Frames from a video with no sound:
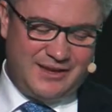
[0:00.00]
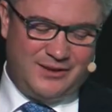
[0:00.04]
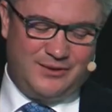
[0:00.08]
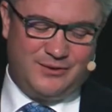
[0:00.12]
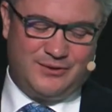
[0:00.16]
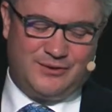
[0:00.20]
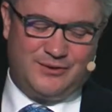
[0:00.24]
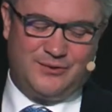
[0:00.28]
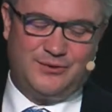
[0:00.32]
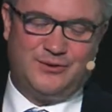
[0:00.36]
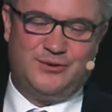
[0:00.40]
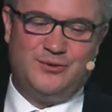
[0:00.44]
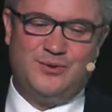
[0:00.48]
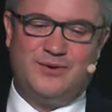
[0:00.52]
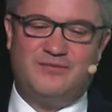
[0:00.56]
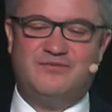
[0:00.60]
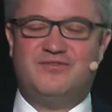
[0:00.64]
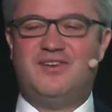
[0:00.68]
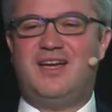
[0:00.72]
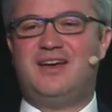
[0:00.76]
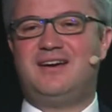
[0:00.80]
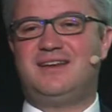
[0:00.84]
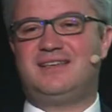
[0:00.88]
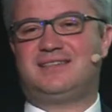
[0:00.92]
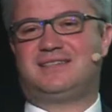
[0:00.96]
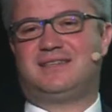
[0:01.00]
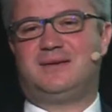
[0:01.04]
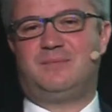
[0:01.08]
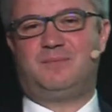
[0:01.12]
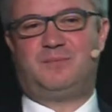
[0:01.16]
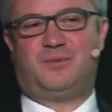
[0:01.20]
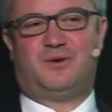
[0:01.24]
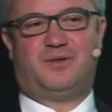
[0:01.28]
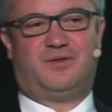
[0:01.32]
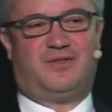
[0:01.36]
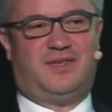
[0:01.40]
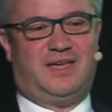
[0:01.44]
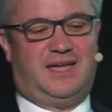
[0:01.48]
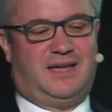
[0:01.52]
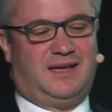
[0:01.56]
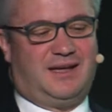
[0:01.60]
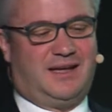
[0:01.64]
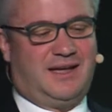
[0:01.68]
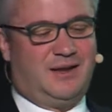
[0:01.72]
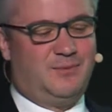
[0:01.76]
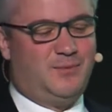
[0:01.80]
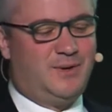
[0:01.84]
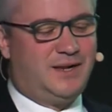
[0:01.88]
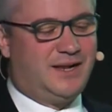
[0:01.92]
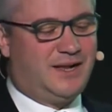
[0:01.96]
you to do a very simple thing,
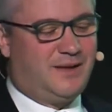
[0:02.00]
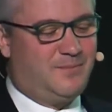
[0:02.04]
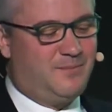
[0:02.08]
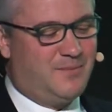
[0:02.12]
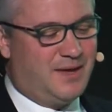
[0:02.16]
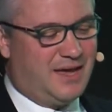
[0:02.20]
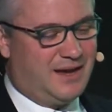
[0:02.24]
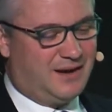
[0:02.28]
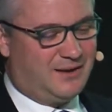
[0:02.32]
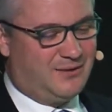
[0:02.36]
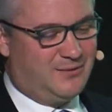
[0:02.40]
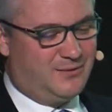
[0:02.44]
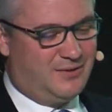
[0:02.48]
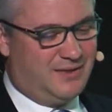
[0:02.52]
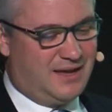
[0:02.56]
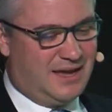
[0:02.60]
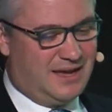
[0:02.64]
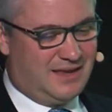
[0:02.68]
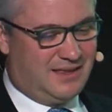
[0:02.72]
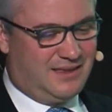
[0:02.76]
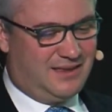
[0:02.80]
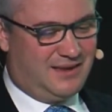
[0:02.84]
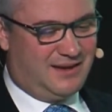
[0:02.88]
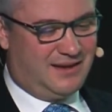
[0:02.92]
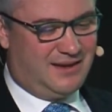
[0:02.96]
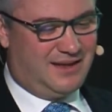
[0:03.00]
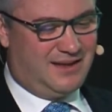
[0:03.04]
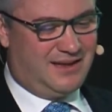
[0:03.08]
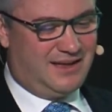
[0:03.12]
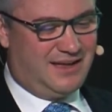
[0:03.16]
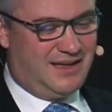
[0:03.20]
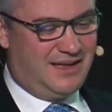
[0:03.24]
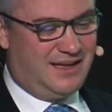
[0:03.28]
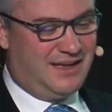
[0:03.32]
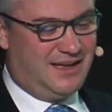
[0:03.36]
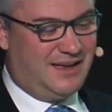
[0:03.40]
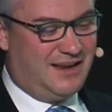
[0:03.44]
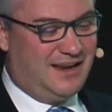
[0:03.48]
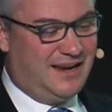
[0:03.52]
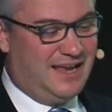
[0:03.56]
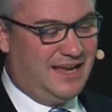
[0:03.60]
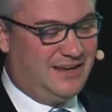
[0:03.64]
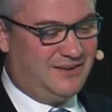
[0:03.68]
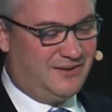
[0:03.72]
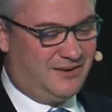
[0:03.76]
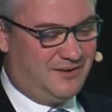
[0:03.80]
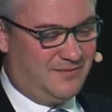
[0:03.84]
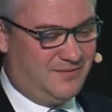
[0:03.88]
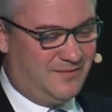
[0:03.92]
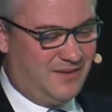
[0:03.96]
and we'll come back to that
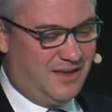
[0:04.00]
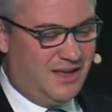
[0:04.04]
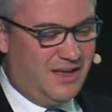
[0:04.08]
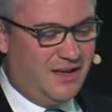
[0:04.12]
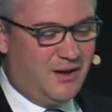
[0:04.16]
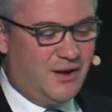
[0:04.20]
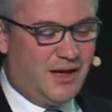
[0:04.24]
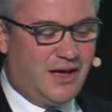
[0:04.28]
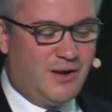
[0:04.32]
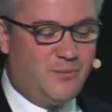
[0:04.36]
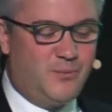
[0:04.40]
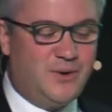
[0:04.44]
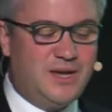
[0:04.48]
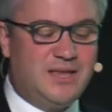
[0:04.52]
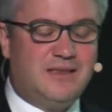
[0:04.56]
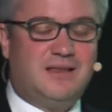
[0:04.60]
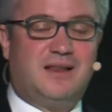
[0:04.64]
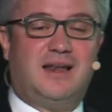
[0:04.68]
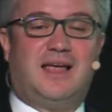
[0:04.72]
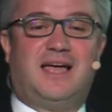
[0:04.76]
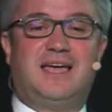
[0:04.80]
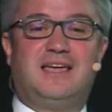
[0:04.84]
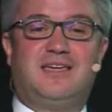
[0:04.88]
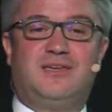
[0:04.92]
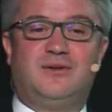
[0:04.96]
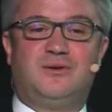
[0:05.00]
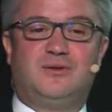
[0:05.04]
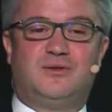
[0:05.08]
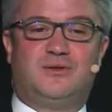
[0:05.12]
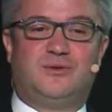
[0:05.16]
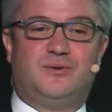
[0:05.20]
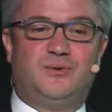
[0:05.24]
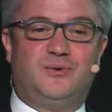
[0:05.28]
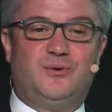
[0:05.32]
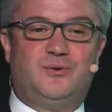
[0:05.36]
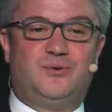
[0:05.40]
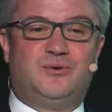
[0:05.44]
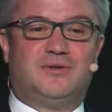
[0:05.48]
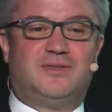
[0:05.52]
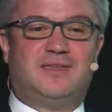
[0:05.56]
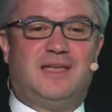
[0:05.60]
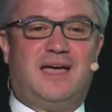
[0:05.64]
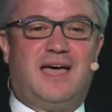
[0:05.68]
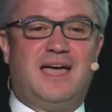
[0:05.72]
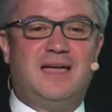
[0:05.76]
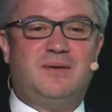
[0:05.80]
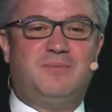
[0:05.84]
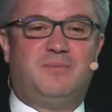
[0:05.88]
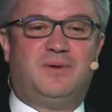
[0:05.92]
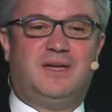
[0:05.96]
later. We'd like you to
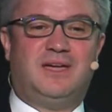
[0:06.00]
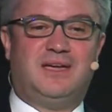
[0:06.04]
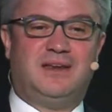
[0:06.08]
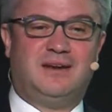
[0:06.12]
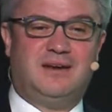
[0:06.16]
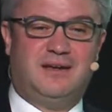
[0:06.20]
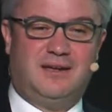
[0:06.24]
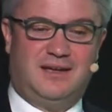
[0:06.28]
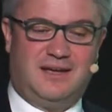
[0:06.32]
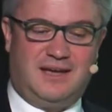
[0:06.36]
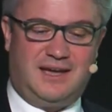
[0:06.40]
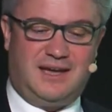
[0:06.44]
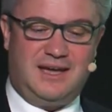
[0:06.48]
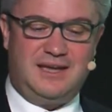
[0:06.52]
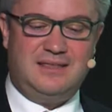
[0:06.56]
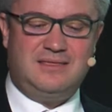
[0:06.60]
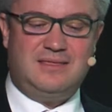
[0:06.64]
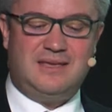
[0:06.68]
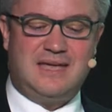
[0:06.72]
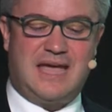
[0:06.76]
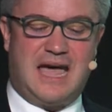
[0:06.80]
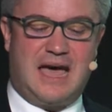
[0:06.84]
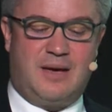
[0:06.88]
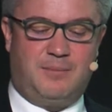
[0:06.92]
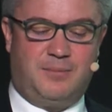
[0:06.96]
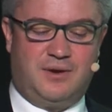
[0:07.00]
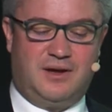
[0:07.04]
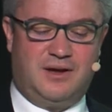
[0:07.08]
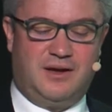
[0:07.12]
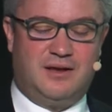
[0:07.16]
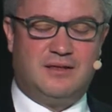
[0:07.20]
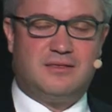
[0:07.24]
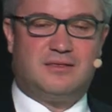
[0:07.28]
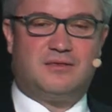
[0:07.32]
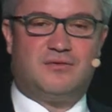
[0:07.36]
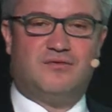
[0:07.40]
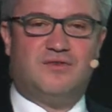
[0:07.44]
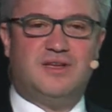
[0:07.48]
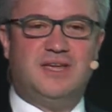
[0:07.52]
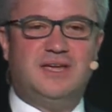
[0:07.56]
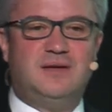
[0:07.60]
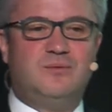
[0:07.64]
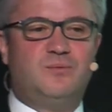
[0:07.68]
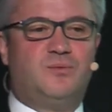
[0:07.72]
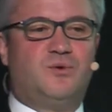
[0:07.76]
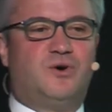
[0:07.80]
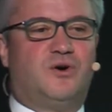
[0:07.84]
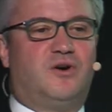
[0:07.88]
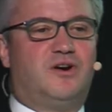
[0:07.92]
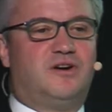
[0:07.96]
type in the app 3
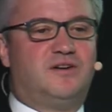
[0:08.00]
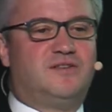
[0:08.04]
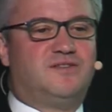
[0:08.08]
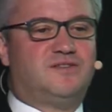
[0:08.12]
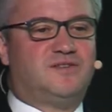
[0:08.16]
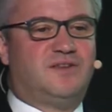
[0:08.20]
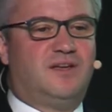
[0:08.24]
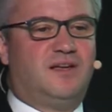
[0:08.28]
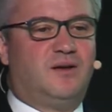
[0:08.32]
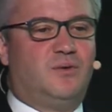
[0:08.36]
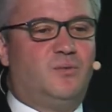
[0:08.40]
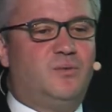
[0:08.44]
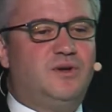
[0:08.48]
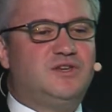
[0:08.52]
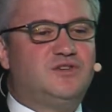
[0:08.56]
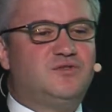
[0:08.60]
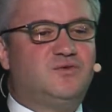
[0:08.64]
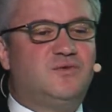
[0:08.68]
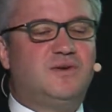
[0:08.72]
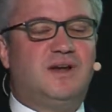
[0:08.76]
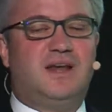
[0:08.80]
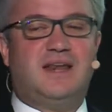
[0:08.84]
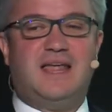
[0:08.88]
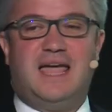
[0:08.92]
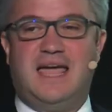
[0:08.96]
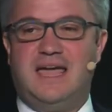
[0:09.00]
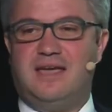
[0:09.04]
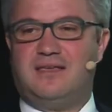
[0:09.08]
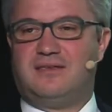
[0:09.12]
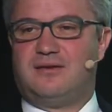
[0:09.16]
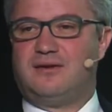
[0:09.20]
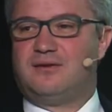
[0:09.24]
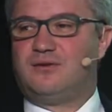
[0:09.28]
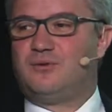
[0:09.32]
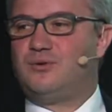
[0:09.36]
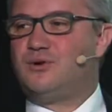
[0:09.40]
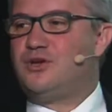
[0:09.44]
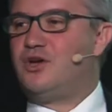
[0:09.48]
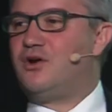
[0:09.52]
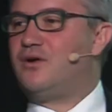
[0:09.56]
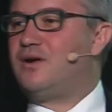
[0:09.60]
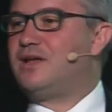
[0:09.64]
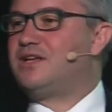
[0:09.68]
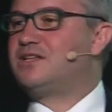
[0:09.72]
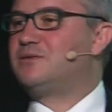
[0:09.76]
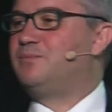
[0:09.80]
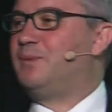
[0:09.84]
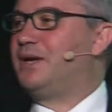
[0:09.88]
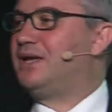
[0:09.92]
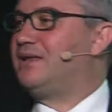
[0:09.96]
words which relate to your
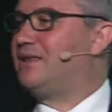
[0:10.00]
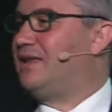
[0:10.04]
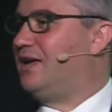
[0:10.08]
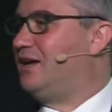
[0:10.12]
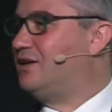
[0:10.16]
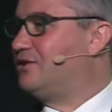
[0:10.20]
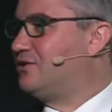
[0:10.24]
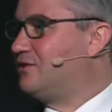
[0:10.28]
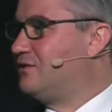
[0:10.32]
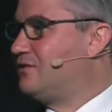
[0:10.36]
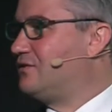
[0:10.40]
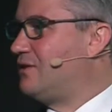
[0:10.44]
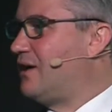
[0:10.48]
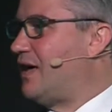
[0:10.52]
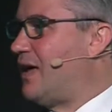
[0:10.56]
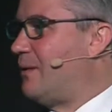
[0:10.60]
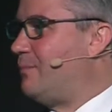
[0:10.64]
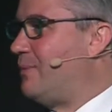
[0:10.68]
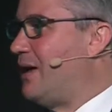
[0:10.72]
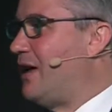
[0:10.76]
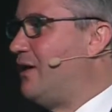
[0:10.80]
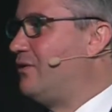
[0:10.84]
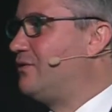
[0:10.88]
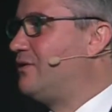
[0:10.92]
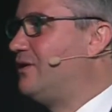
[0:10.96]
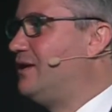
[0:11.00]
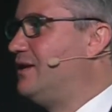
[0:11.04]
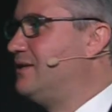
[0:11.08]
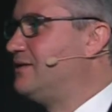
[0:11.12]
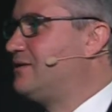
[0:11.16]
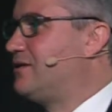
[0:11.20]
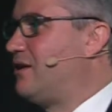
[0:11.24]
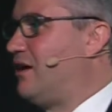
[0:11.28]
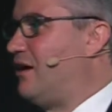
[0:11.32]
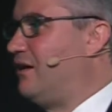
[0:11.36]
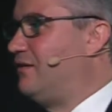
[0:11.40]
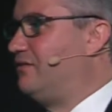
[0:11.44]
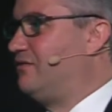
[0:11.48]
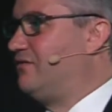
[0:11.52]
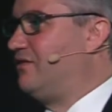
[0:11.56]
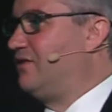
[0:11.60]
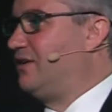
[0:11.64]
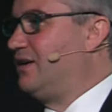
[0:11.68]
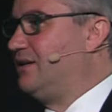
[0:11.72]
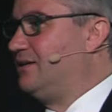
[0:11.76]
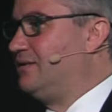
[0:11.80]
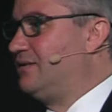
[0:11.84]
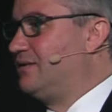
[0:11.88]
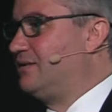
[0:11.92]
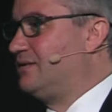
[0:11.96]
expectations about this
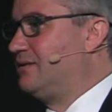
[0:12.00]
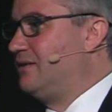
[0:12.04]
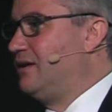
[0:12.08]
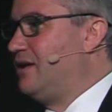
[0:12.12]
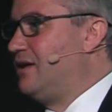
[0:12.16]
conference.